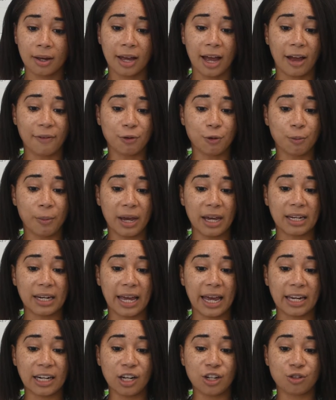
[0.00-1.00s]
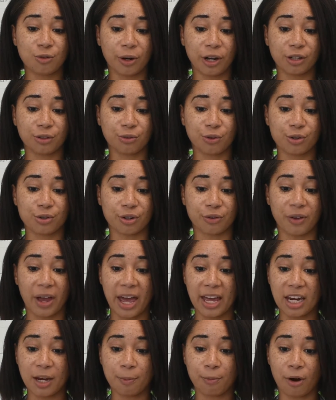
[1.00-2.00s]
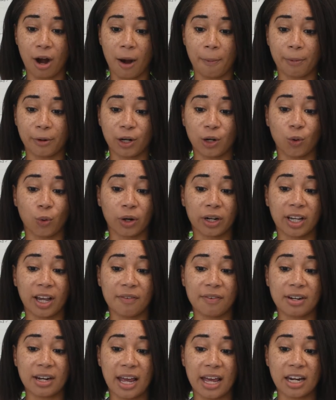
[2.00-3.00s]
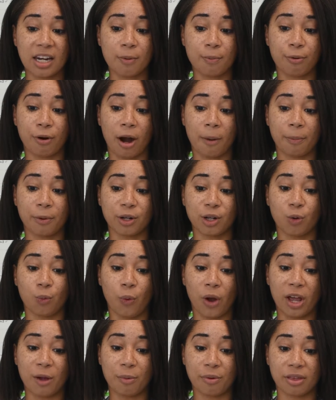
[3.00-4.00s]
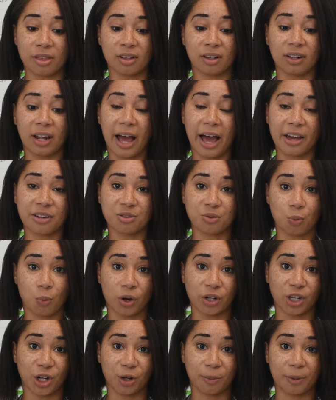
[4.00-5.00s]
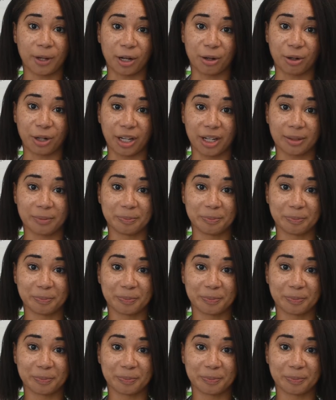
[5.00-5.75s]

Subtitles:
Have you made any transfers of any property or given any property away within the last 1 year period?